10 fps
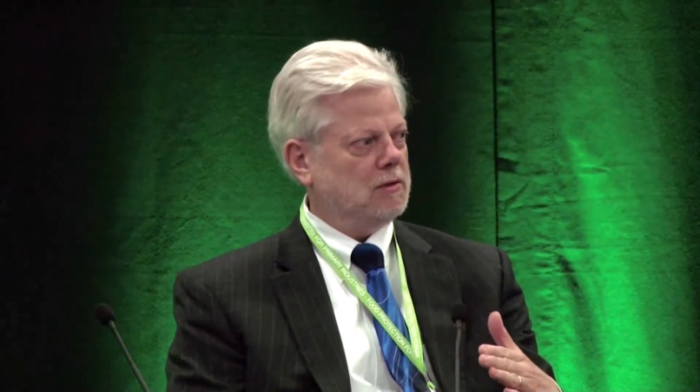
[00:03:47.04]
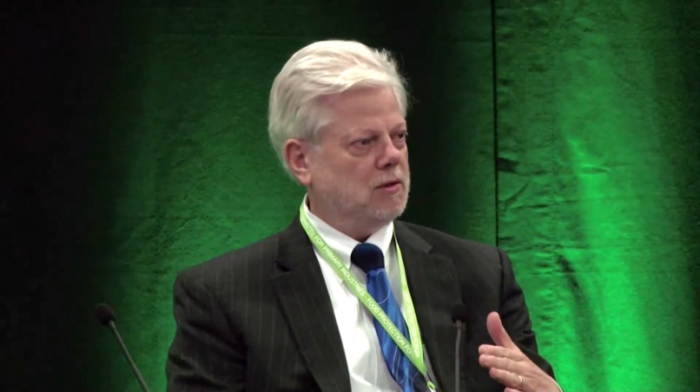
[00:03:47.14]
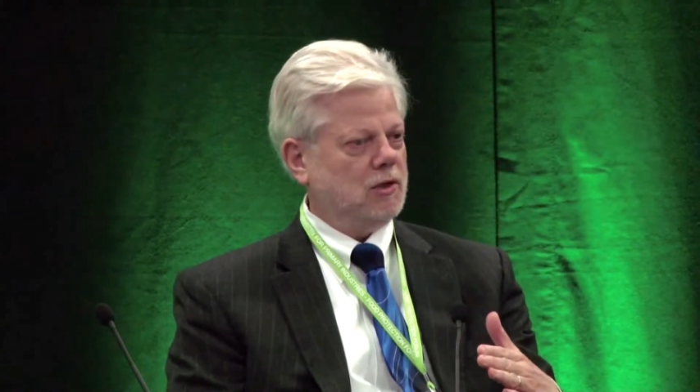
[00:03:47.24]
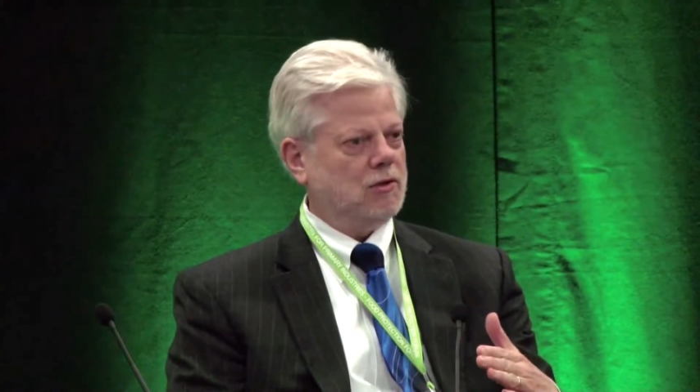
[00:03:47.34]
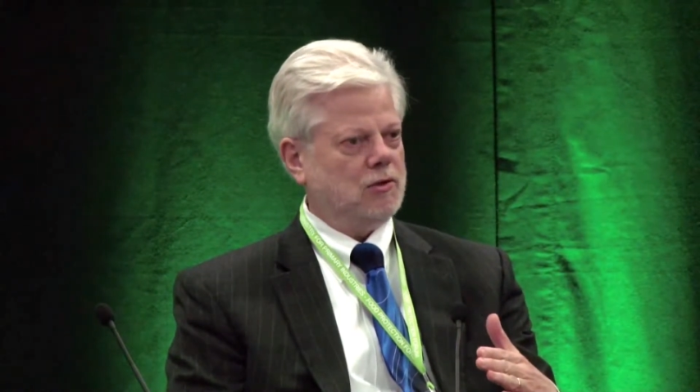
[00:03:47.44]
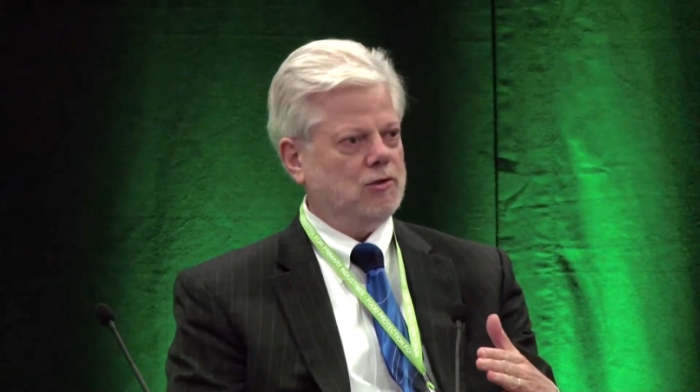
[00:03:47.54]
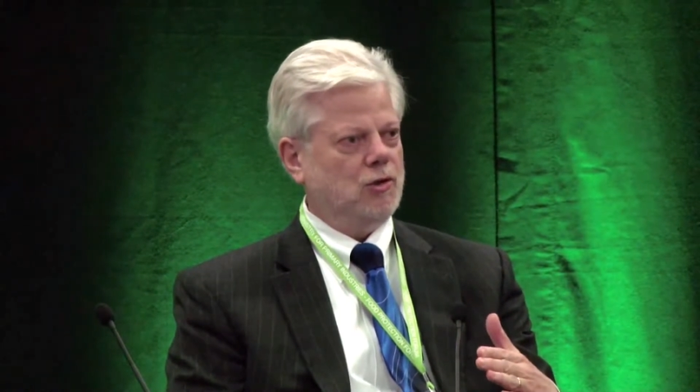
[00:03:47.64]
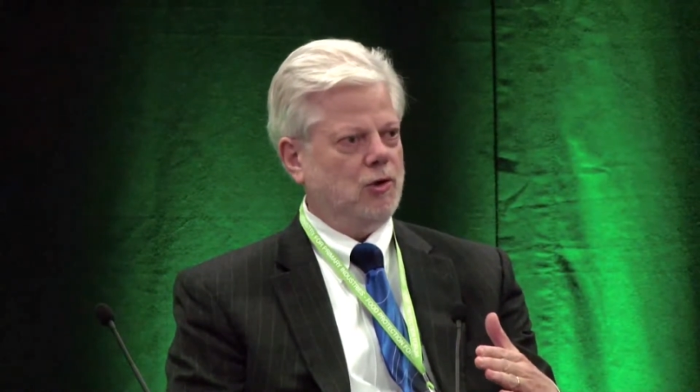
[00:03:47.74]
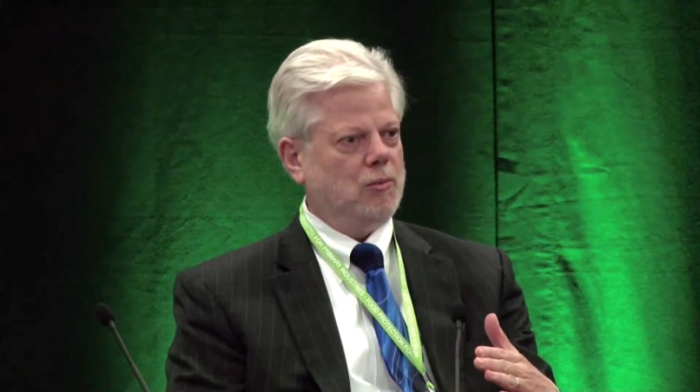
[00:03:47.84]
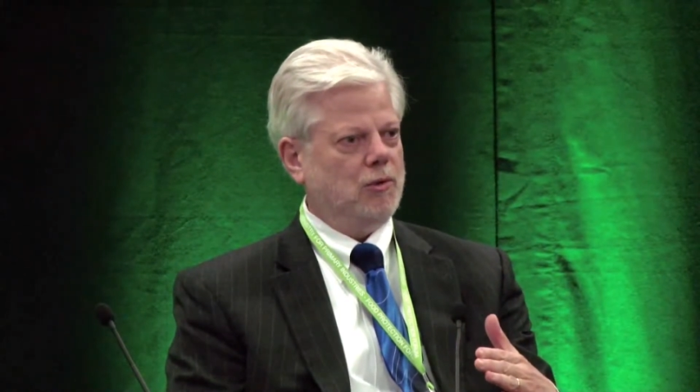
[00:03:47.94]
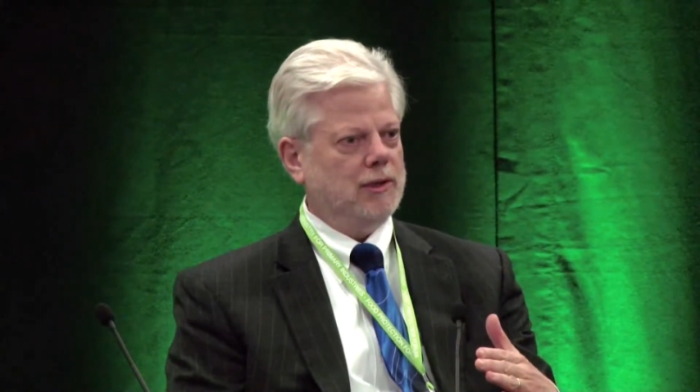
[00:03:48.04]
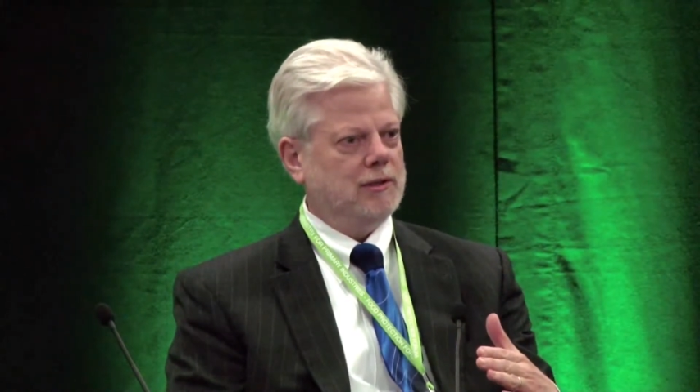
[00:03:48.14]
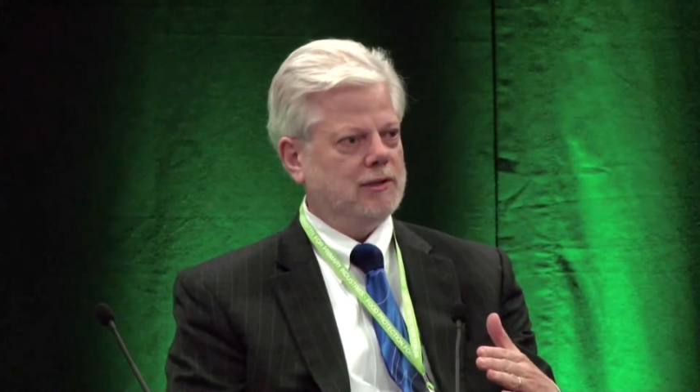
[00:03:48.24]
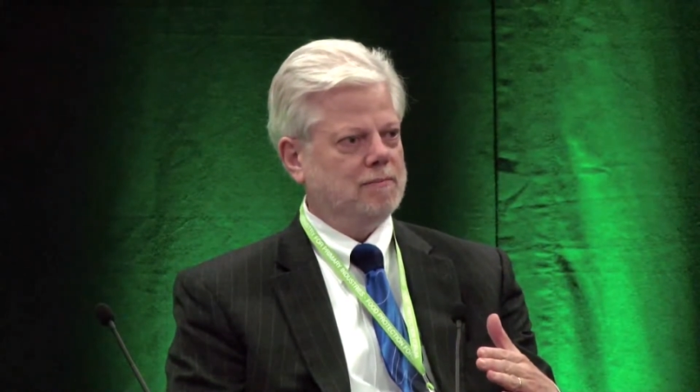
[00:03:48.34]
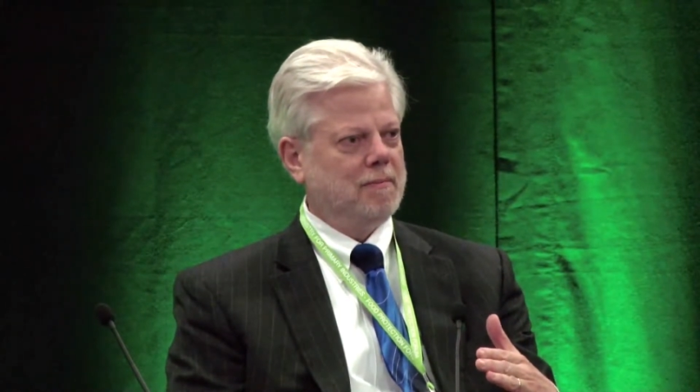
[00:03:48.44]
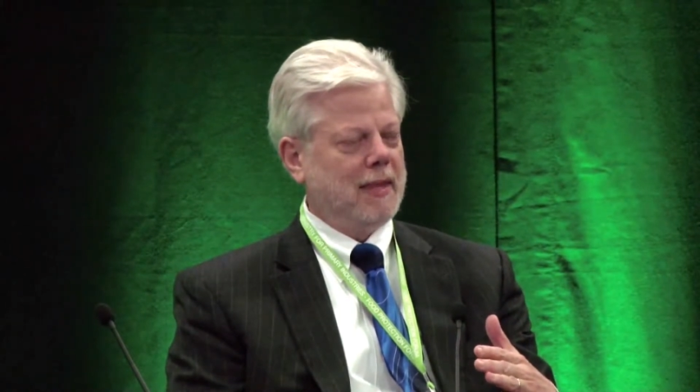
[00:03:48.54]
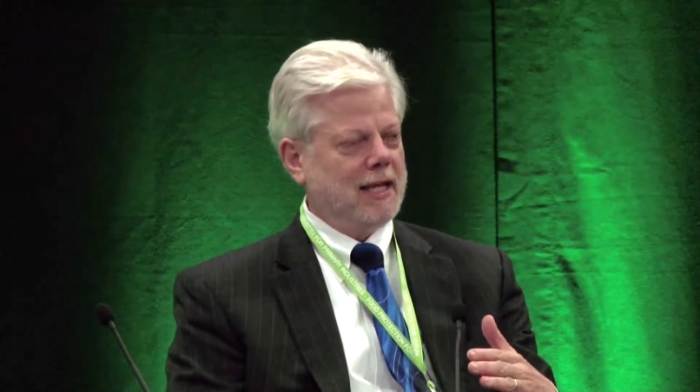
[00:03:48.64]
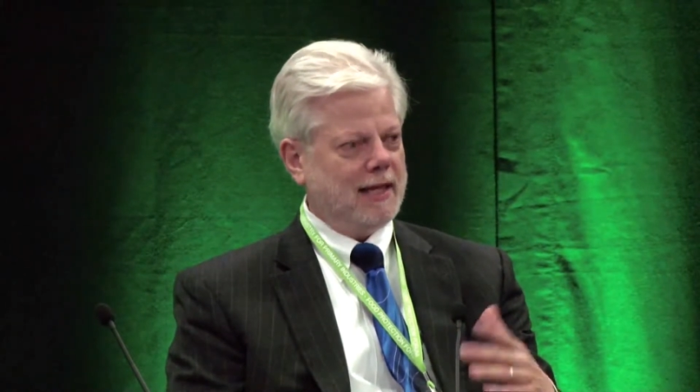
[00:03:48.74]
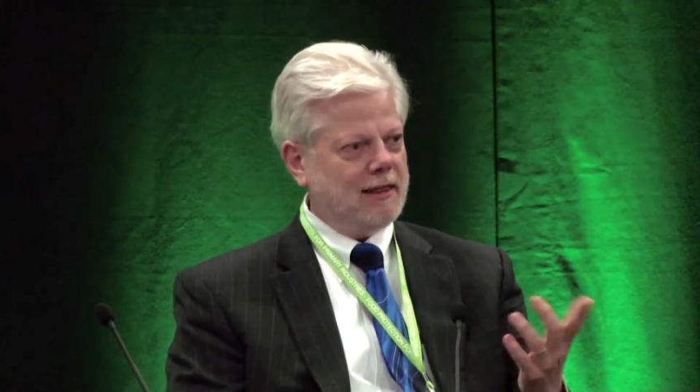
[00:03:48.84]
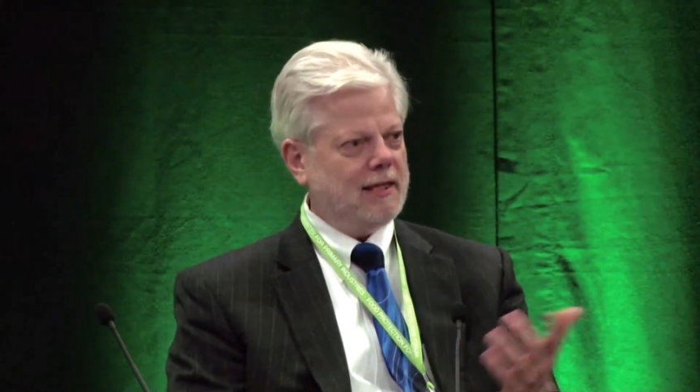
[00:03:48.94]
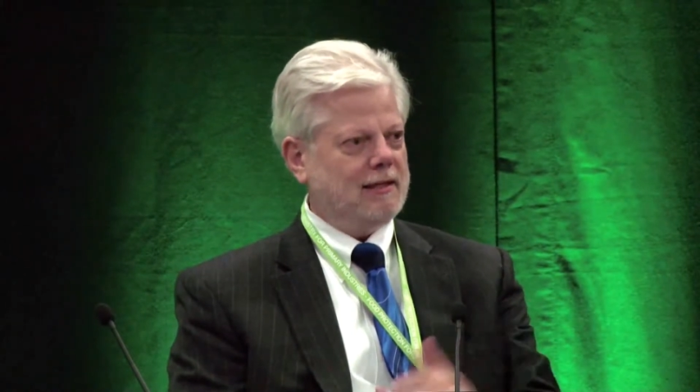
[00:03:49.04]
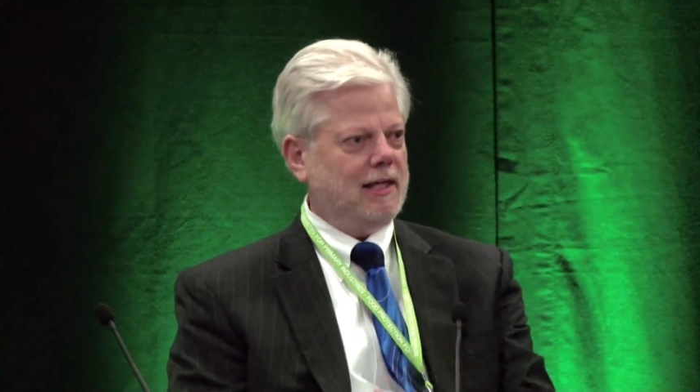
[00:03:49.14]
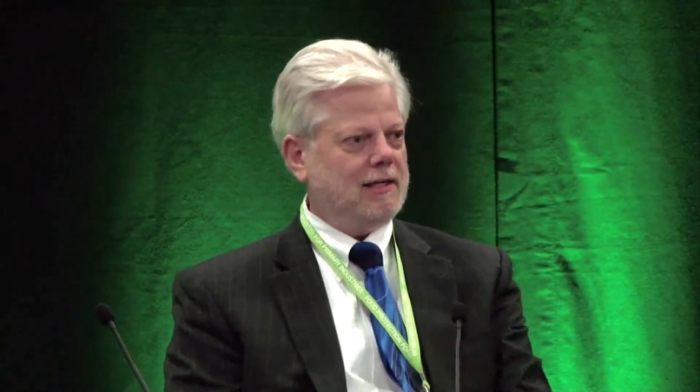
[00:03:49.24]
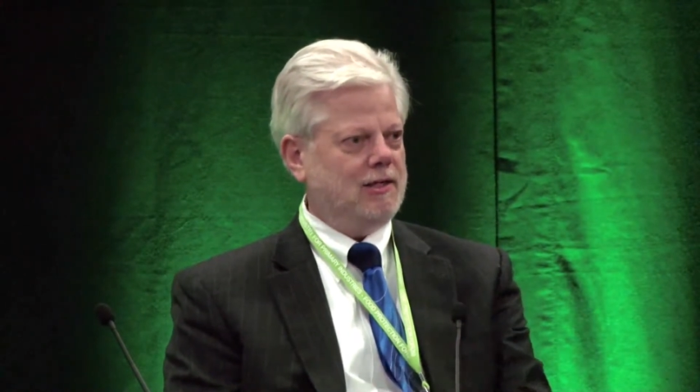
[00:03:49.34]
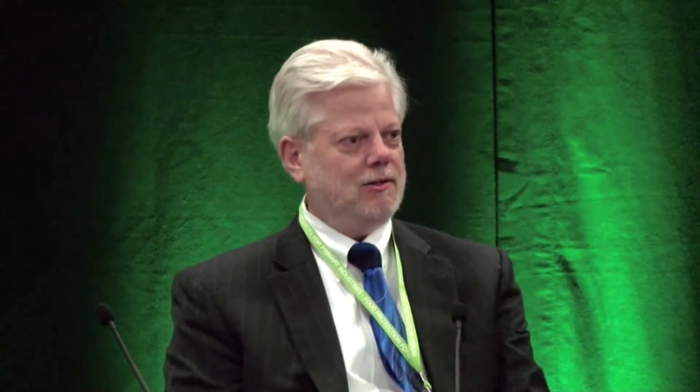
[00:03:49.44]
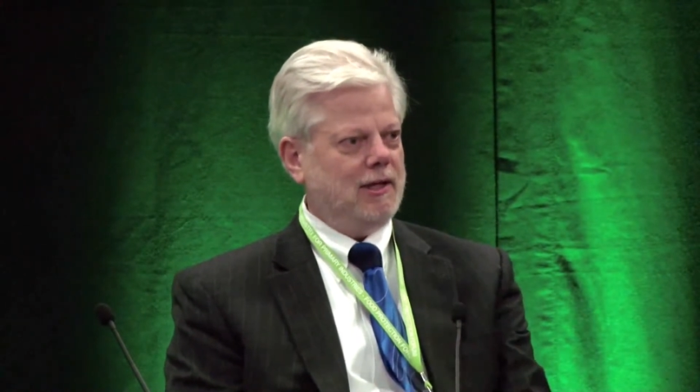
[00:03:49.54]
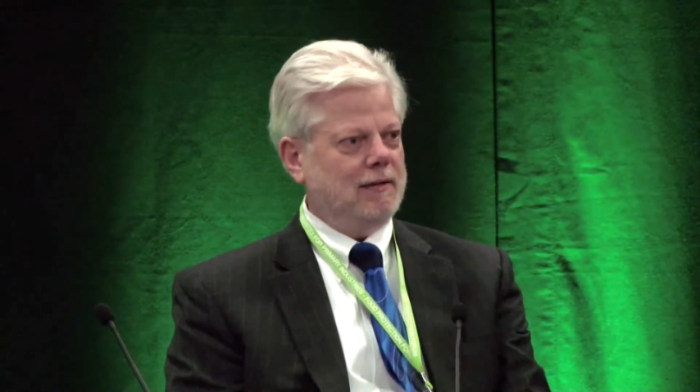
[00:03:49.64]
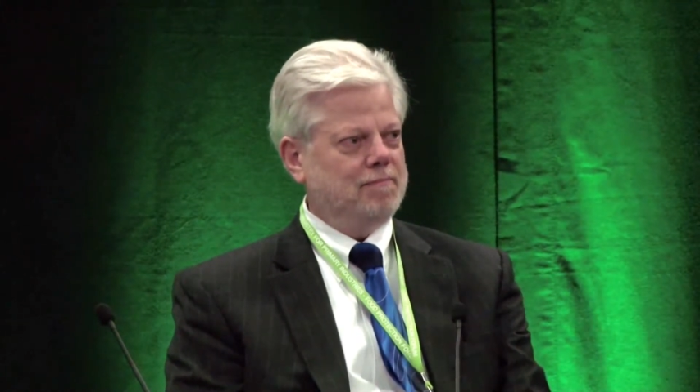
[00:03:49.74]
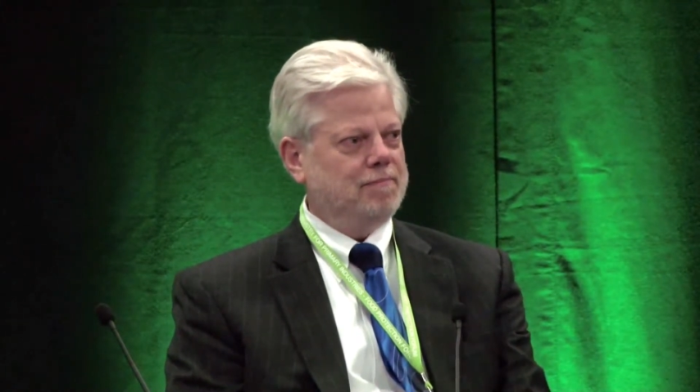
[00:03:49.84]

critical control points. They think they can do that.